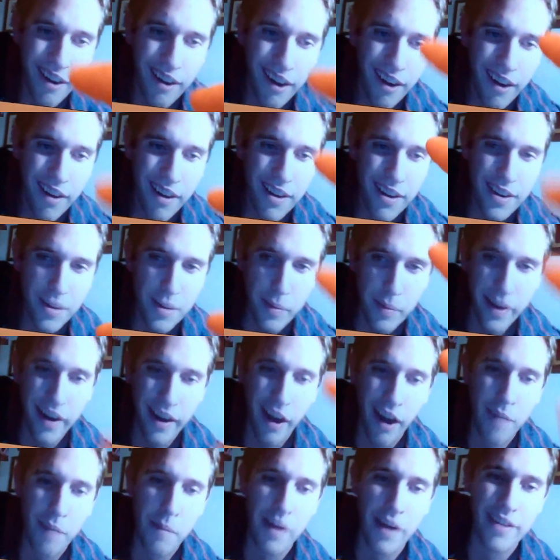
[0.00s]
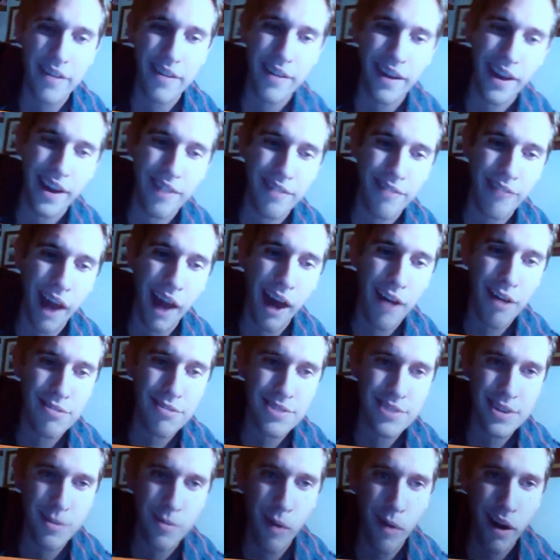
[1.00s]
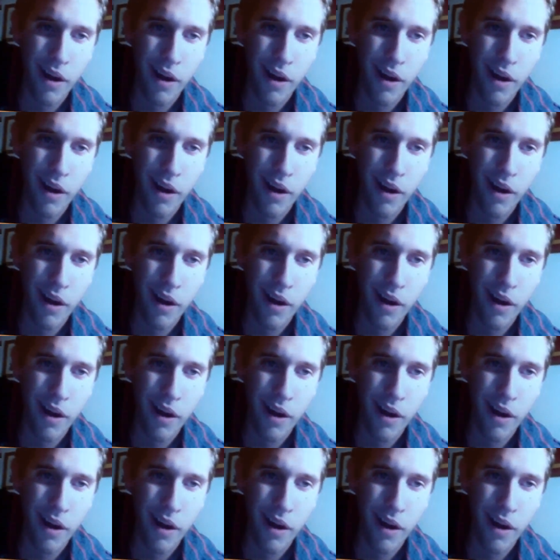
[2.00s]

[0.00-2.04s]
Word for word: Go give him some love for his. Uh...